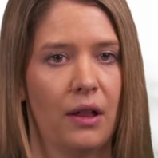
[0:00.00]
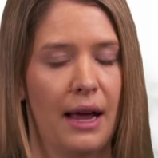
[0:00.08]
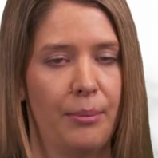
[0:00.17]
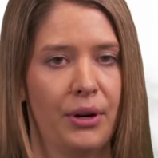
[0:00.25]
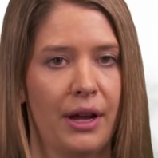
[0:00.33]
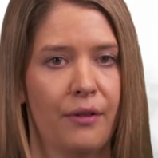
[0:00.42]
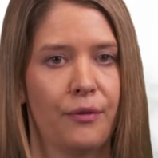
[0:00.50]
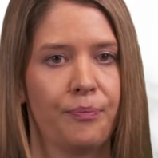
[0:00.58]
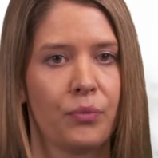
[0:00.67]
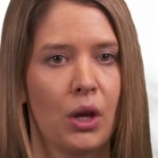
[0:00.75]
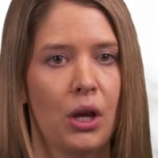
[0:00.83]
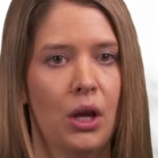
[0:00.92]
Collaborative.
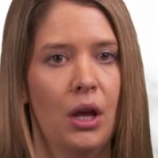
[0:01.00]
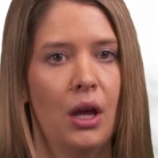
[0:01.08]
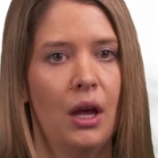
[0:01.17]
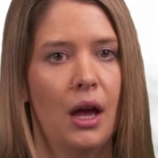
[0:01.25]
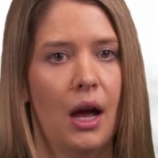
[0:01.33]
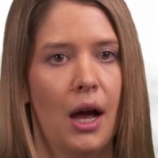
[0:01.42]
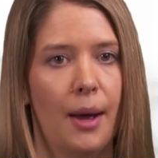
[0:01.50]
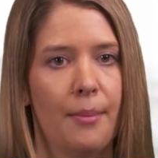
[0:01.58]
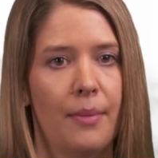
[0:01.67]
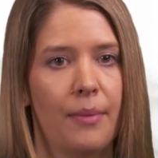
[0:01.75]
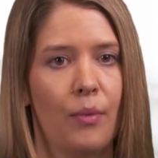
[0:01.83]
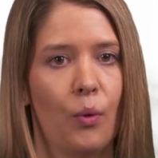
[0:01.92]

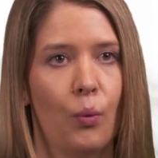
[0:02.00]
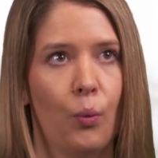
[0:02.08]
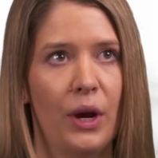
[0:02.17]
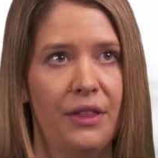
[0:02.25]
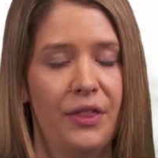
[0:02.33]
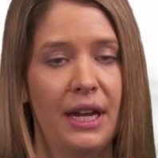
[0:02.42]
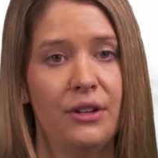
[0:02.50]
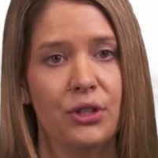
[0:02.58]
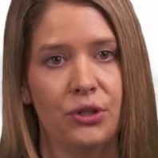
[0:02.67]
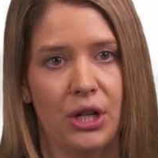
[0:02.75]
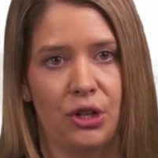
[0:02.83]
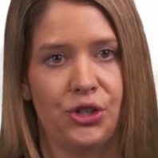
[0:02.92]
Um, with the
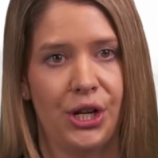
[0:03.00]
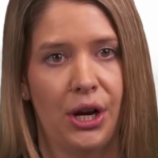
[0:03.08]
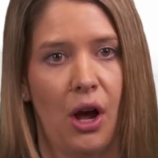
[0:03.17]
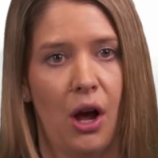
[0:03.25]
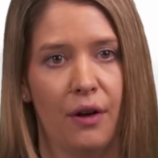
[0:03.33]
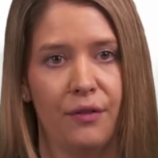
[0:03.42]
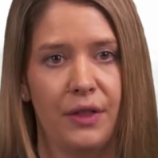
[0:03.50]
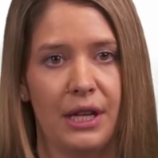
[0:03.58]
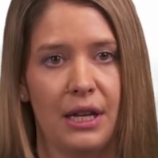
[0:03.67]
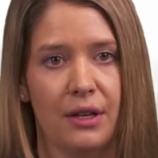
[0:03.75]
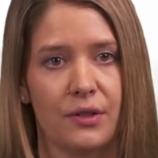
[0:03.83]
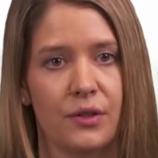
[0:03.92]
introduction of
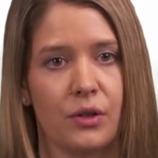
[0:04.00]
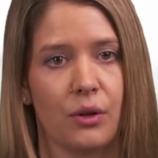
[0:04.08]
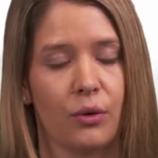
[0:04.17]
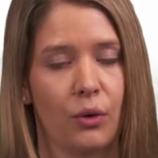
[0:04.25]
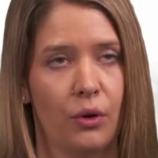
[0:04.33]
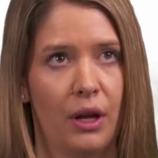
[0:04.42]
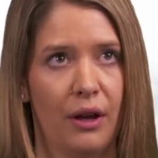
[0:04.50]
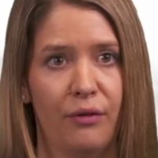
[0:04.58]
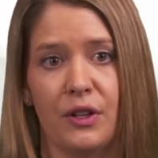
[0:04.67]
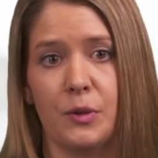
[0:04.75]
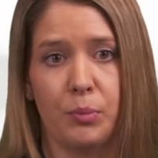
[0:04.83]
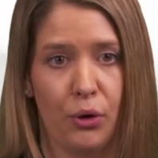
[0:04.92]
these of
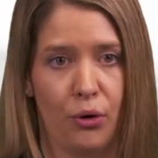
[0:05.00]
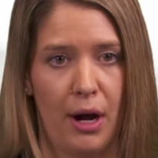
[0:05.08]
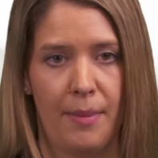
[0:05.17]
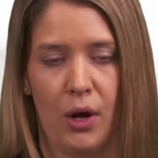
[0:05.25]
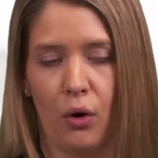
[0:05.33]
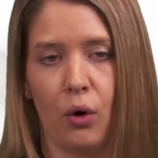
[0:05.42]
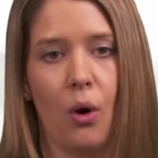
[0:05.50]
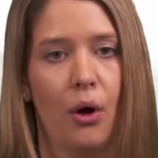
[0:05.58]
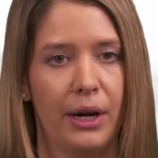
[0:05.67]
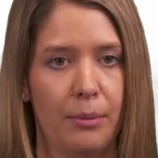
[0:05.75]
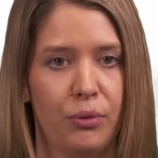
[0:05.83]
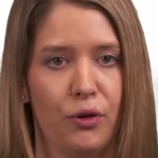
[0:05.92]
this programming or
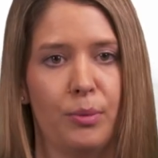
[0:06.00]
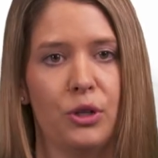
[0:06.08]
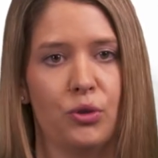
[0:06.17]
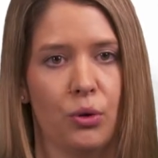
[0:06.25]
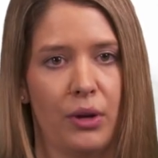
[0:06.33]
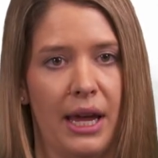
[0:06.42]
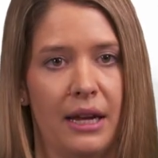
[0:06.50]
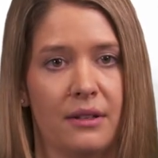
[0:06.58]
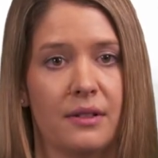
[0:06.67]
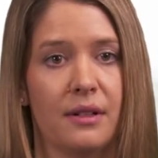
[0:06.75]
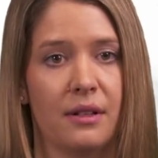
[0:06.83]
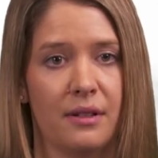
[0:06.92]
quality improvement
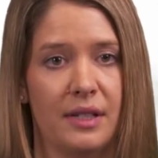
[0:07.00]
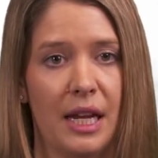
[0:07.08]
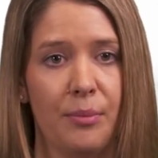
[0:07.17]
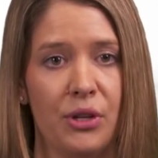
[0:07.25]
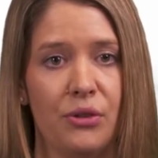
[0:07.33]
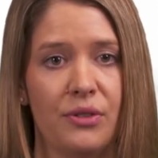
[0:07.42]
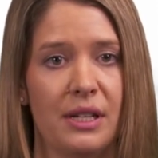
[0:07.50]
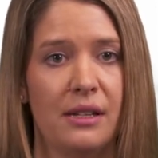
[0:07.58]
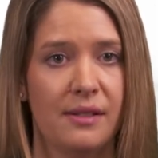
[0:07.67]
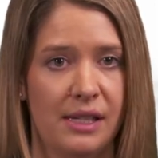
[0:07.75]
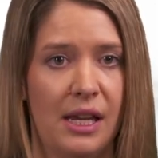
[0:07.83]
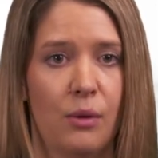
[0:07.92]
toolkits, C M Q
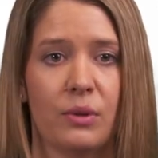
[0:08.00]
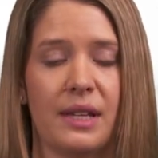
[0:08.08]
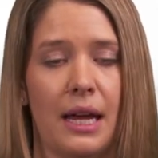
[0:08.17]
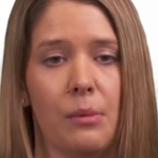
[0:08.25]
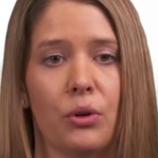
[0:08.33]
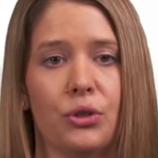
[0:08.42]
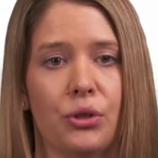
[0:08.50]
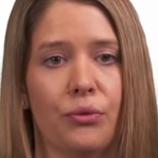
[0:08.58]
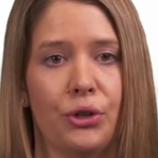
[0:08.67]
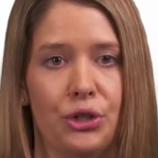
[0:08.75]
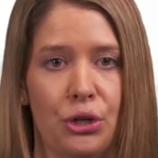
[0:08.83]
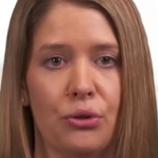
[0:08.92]
C C was able to
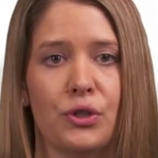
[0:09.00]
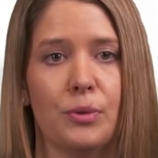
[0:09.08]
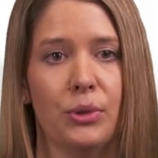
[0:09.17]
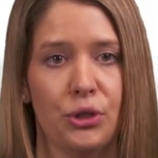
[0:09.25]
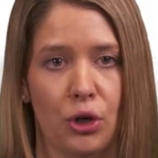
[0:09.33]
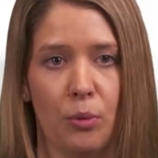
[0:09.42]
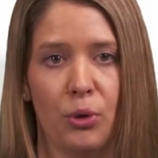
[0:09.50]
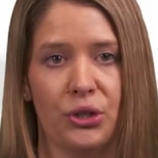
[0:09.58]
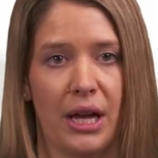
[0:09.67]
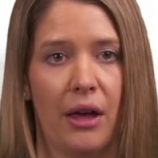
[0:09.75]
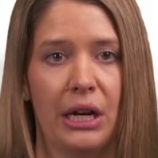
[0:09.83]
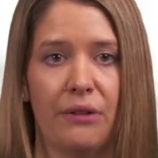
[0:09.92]
reduce the maternal
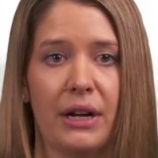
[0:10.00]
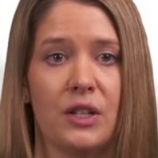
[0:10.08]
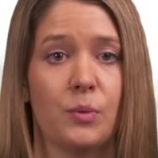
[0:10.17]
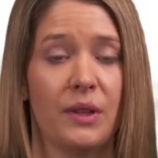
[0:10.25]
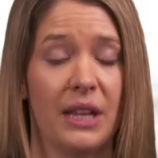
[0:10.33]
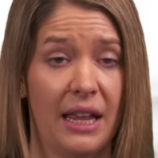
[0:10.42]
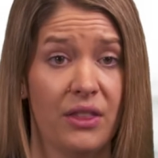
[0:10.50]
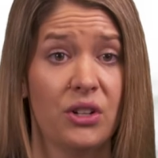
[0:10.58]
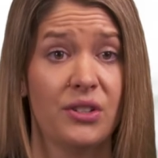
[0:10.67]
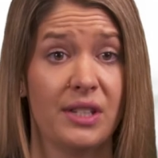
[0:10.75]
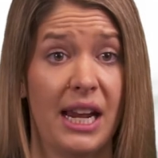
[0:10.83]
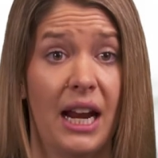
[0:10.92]
mortality rates within their
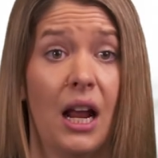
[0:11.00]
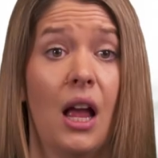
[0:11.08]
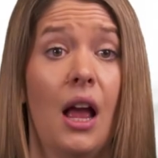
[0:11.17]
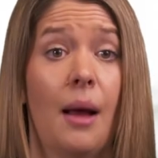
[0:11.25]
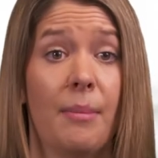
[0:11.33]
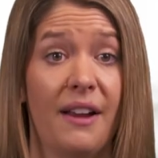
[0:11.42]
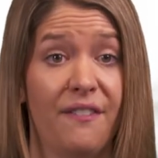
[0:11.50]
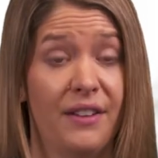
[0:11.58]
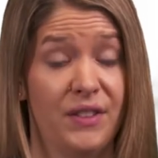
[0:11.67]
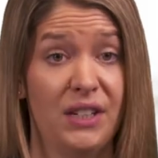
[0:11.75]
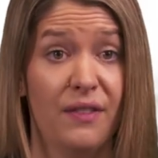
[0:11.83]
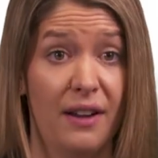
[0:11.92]
state by
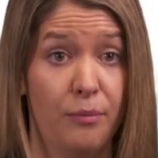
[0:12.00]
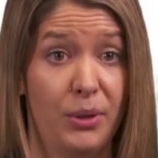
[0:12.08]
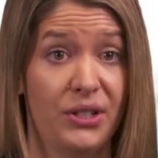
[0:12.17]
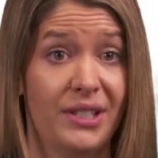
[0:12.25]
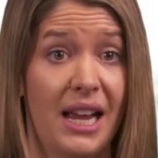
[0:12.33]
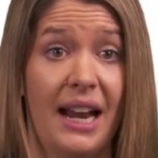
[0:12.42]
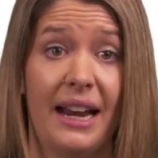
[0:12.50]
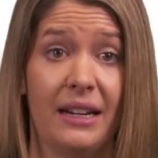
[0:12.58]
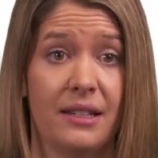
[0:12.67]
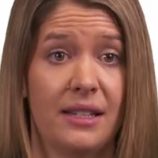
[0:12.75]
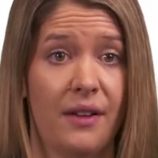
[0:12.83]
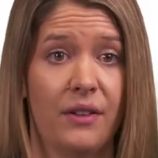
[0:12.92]
fifty-five percent in
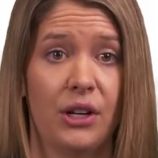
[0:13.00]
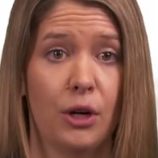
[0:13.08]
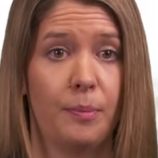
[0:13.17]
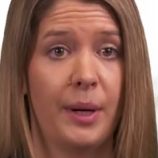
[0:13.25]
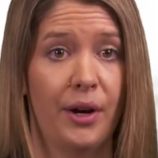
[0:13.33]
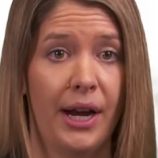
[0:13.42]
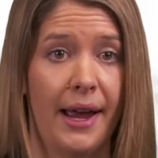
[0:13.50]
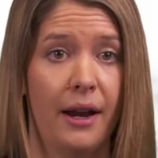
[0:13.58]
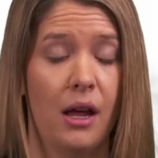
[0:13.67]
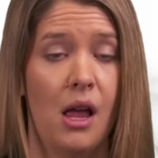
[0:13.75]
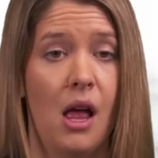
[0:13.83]
a seven year period.